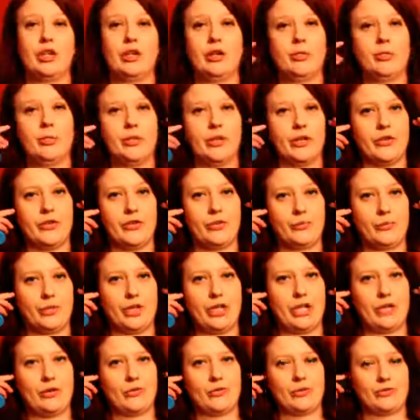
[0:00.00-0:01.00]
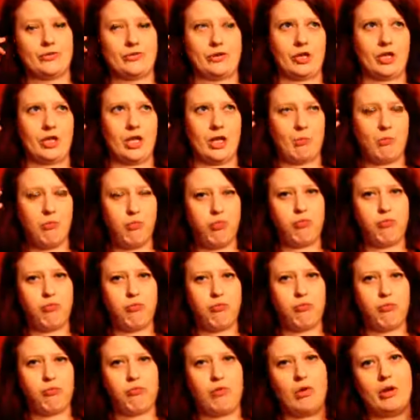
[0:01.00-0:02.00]
could because my head was really like
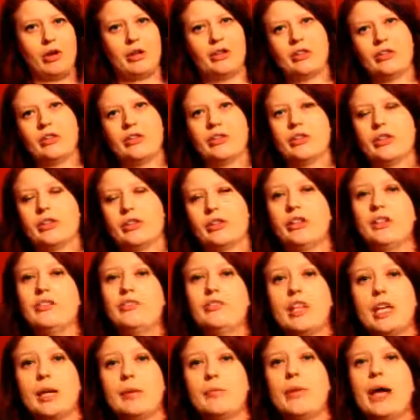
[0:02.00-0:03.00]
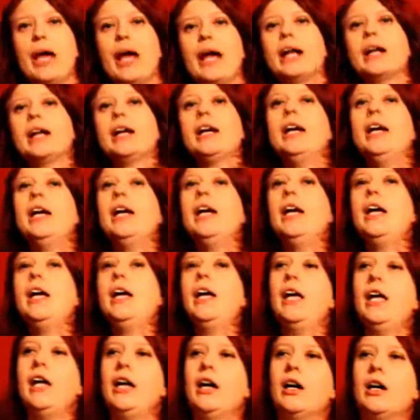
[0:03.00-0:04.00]
on the flight back.
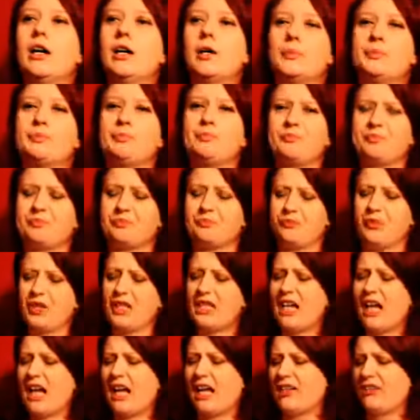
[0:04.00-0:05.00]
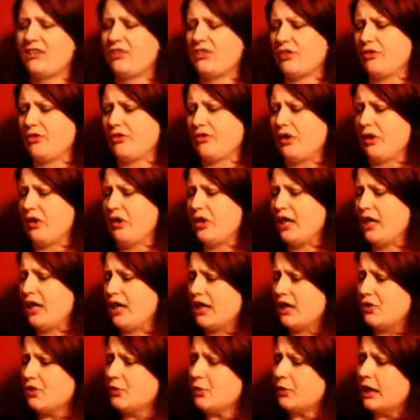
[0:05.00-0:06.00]
But yeah, it's a very
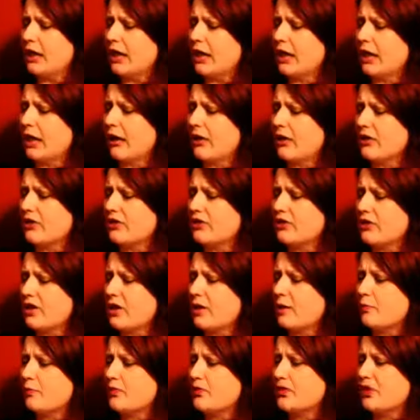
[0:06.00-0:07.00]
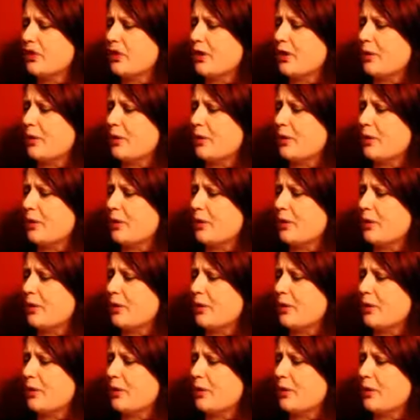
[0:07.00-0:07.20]
intriguing concept.